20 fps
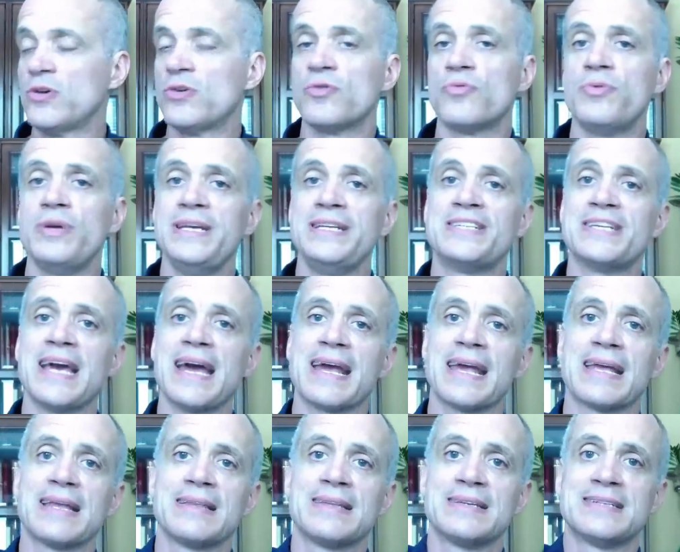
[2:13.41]

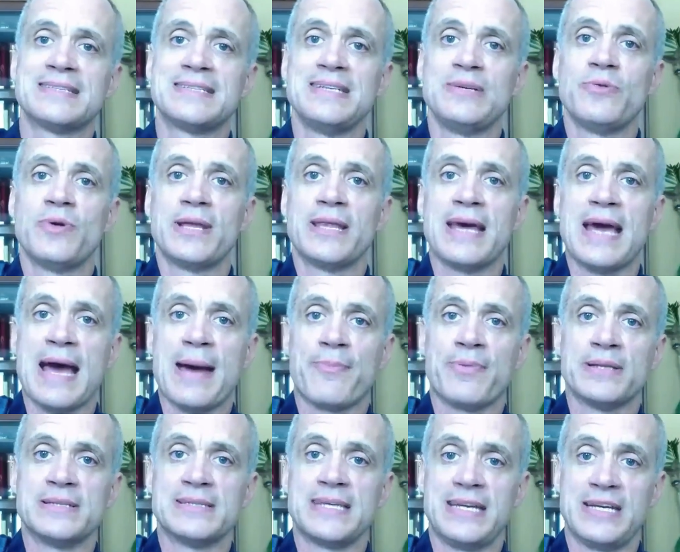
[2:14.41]
recheck to see what
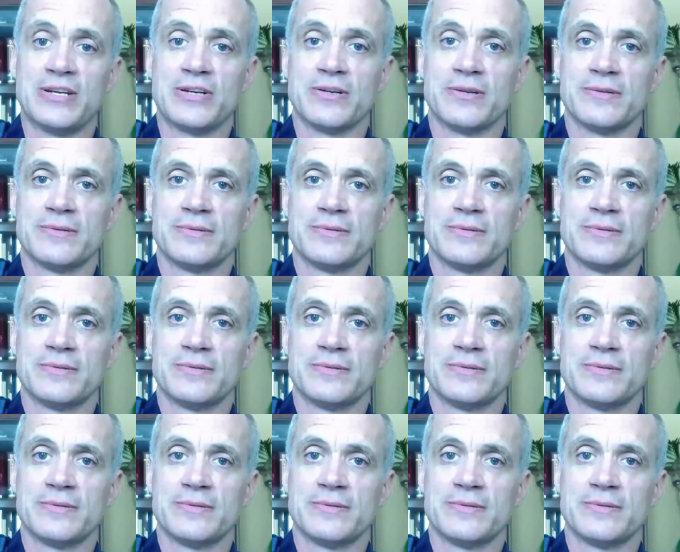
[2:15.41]
happens here.